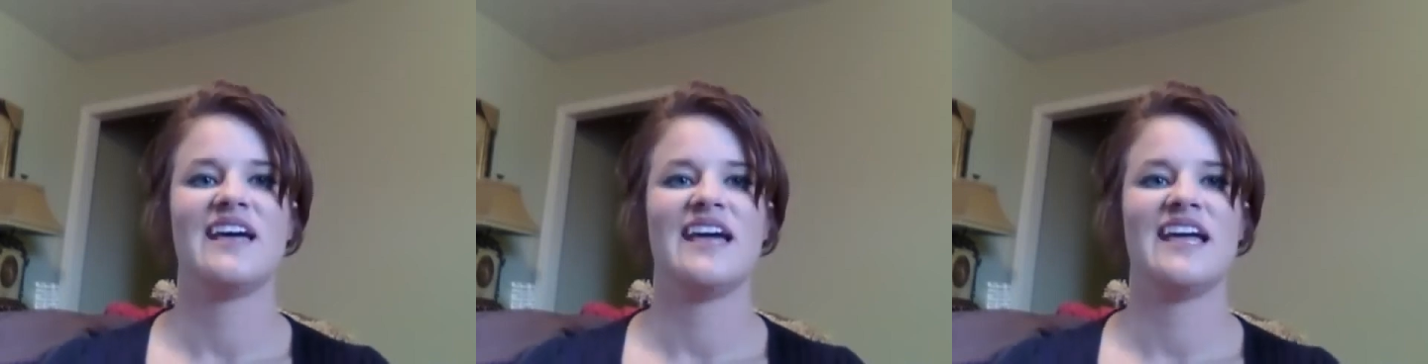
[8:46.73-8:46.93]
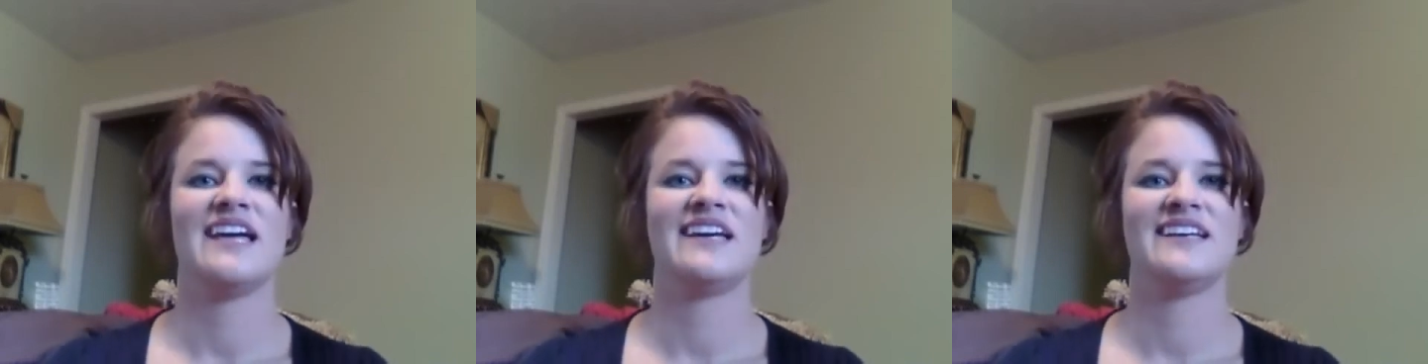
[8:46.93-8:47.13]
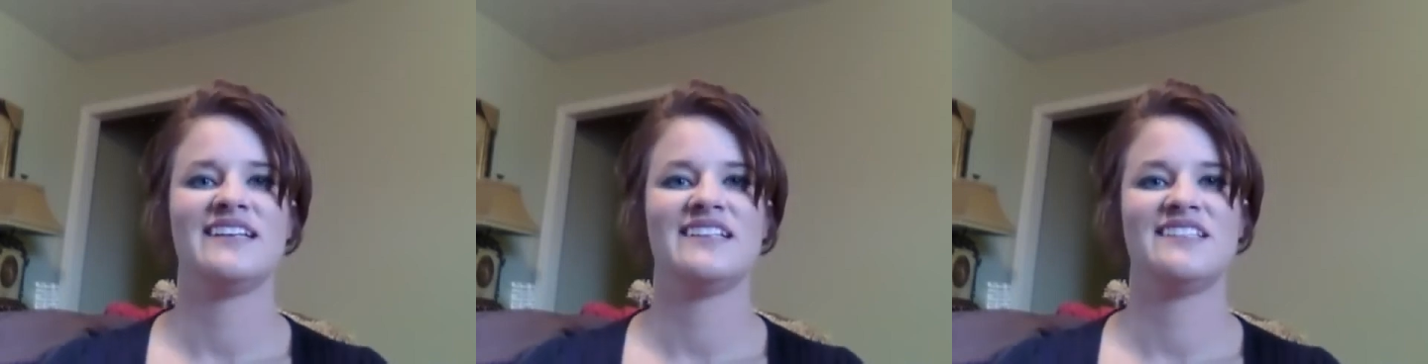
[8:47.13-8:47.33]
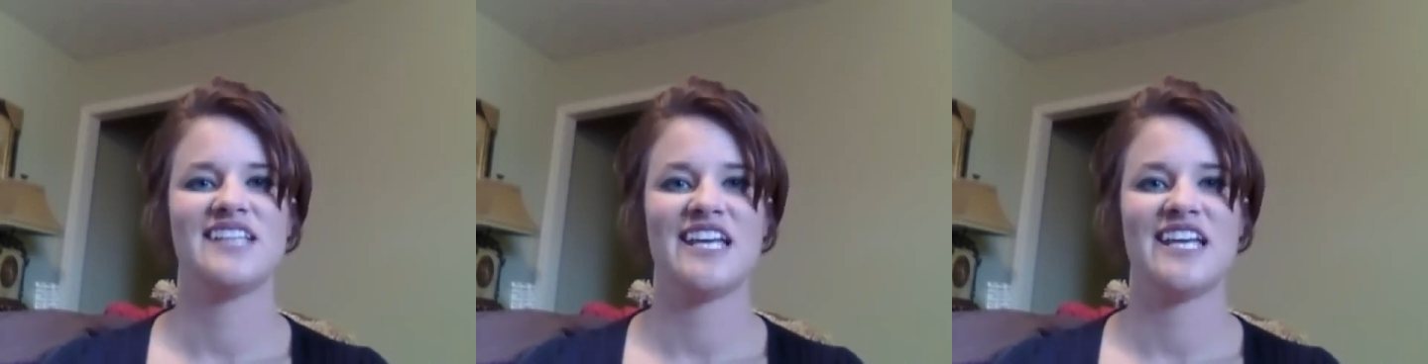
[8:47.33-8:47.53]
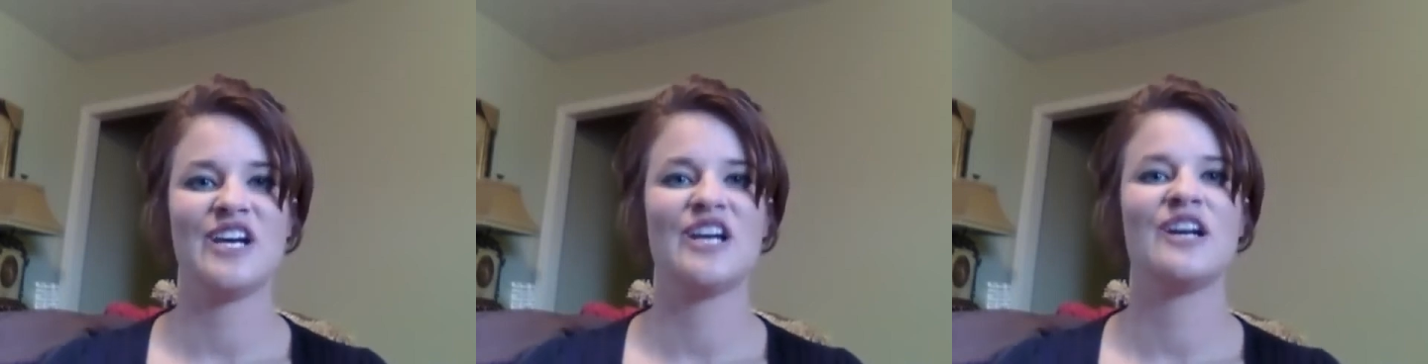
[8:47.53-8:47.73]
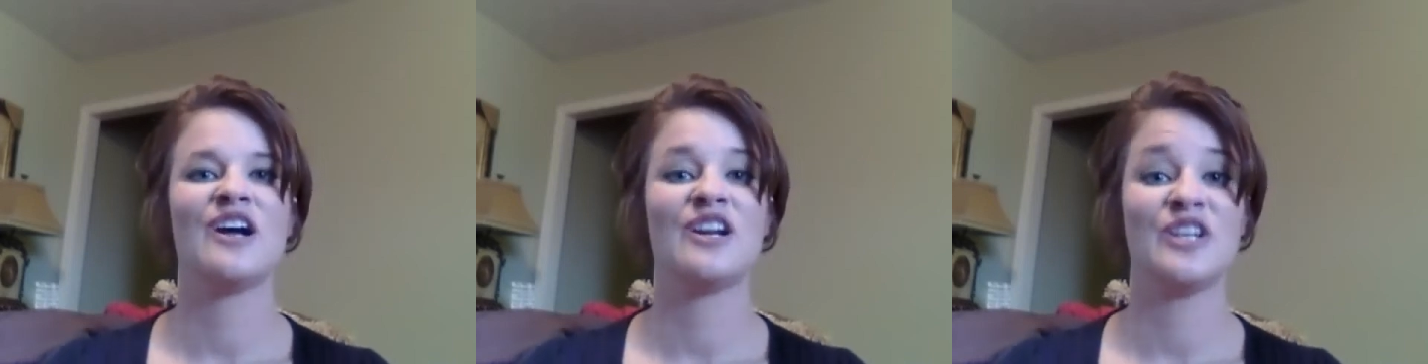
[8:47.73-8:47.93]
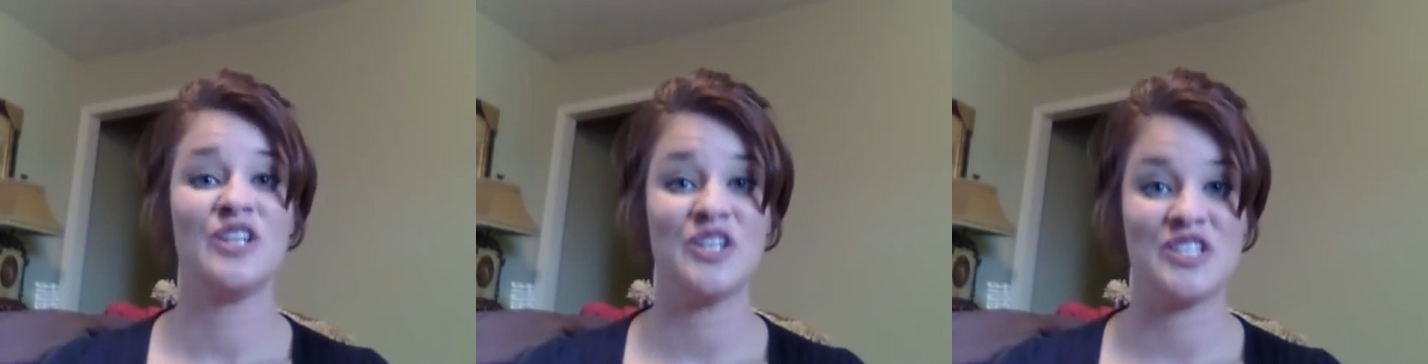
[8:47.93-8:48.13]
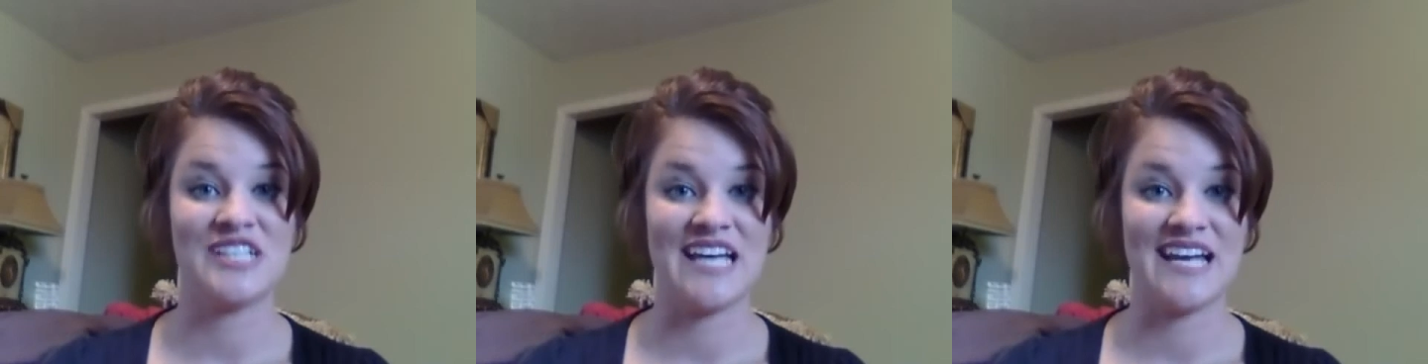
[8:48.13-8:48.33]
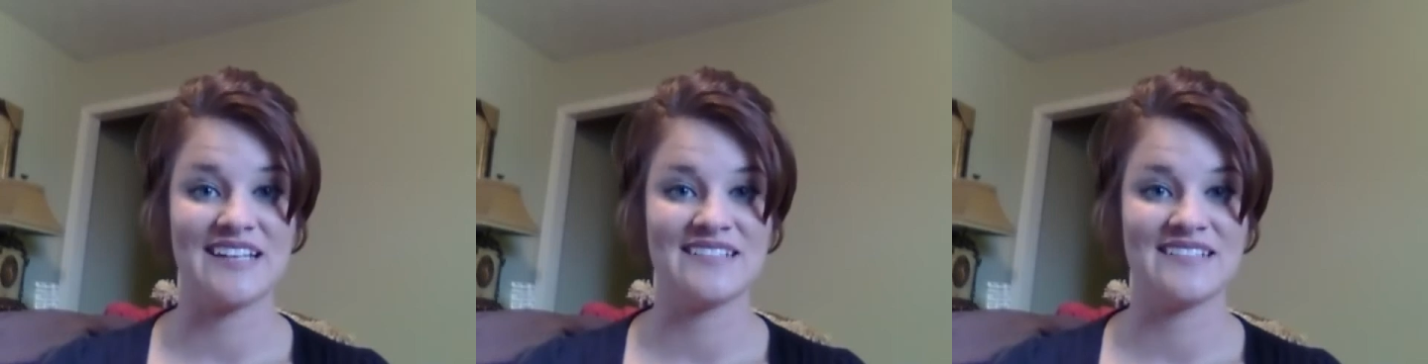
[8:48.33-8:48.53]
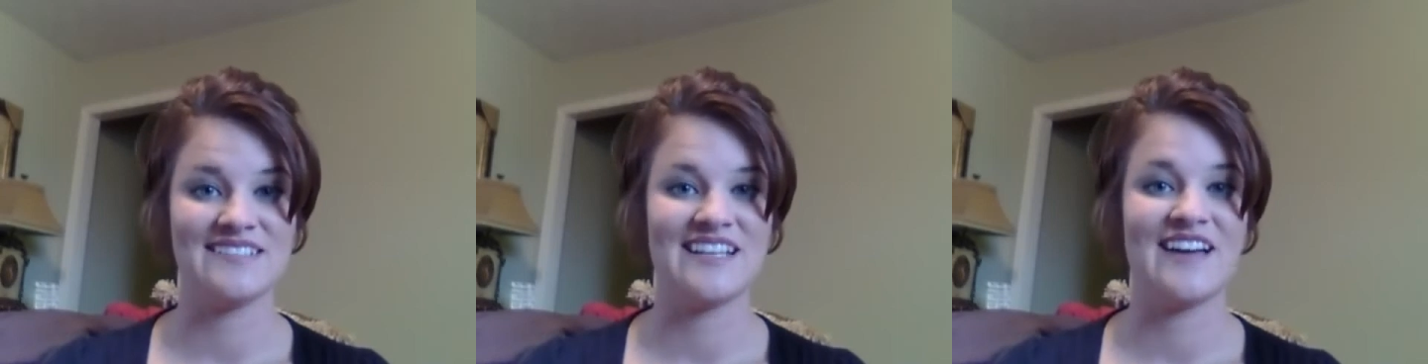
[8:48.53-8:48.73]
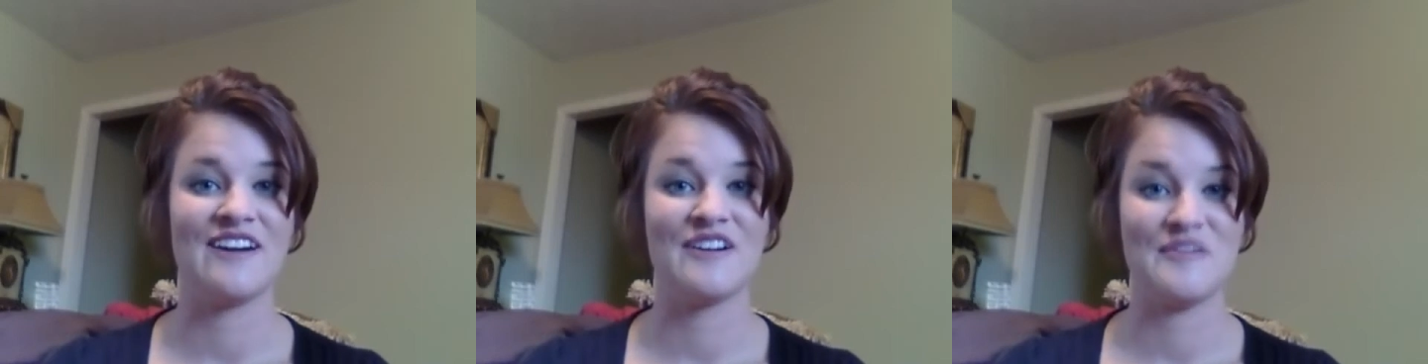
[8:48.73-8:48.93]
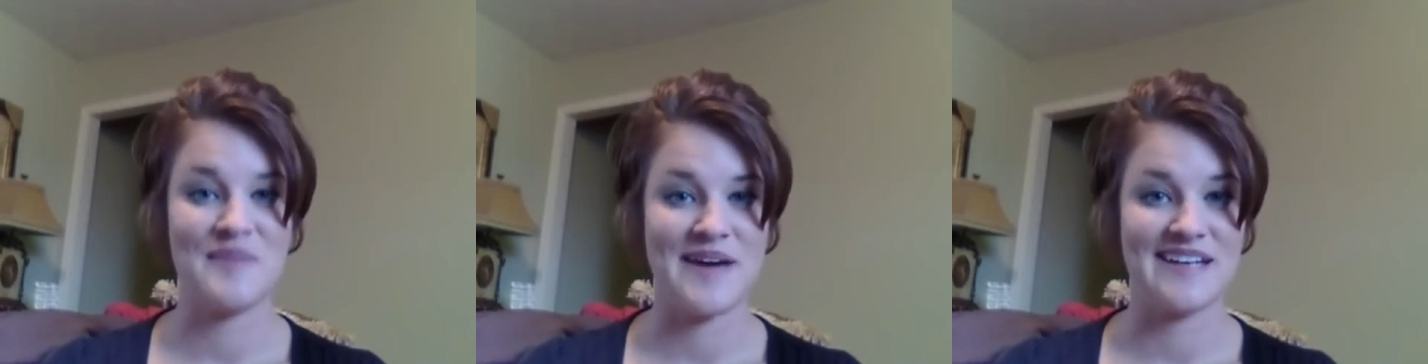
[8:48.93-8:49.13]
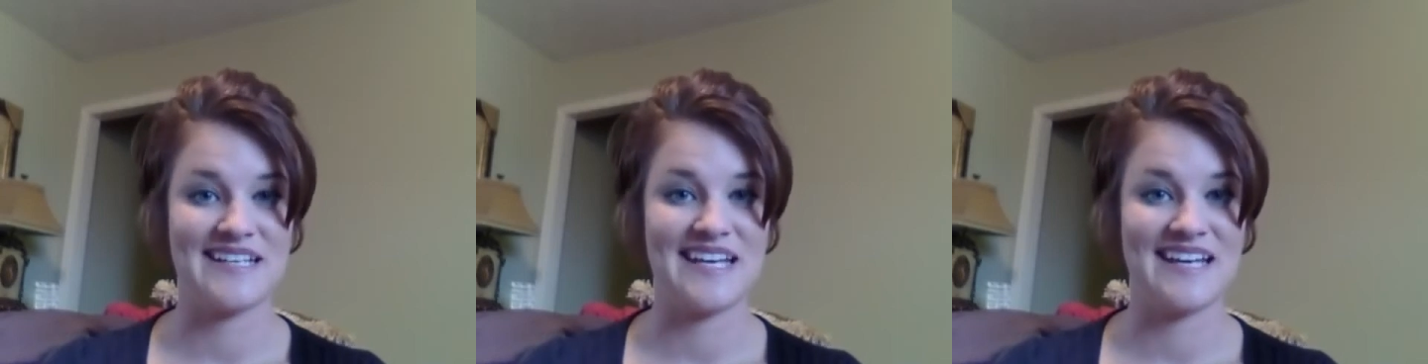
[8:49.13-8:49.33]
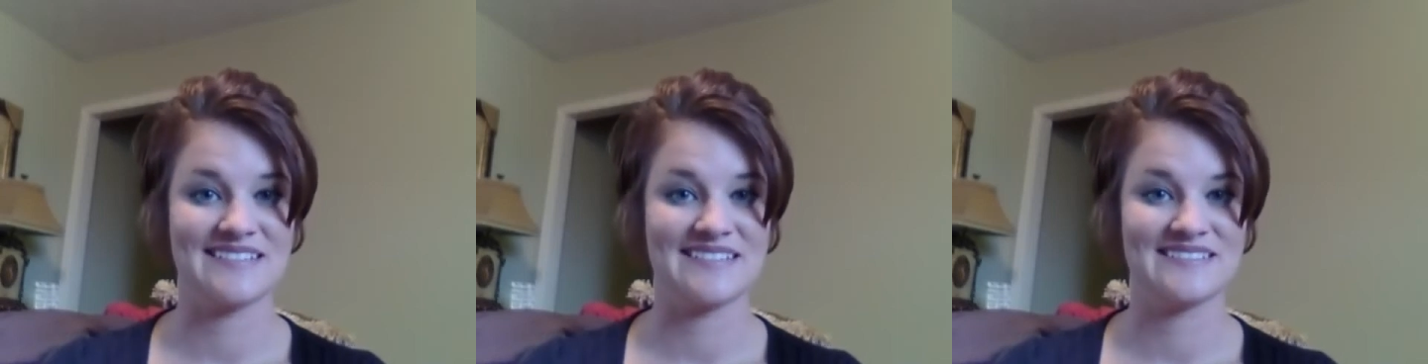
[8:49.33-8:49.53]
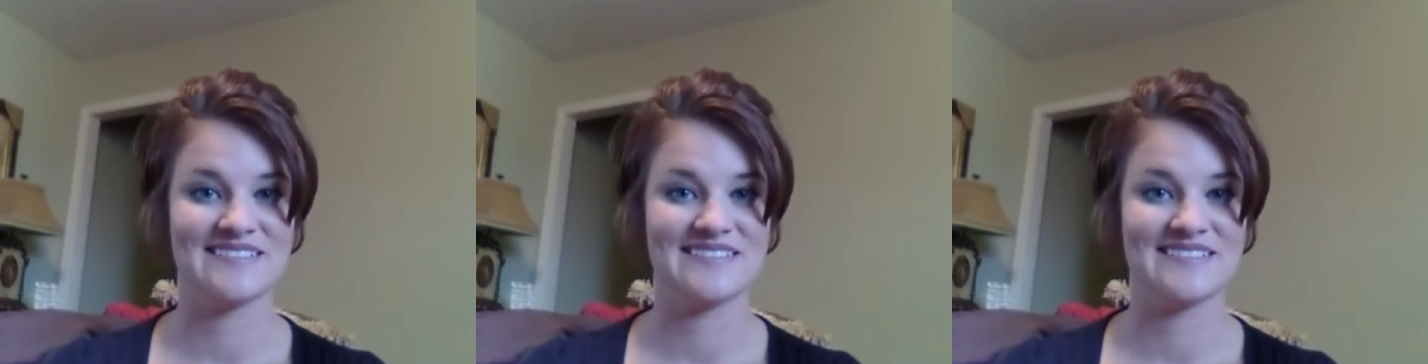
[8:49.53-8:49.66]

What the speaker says: and hear it on a good day, not on a bad day.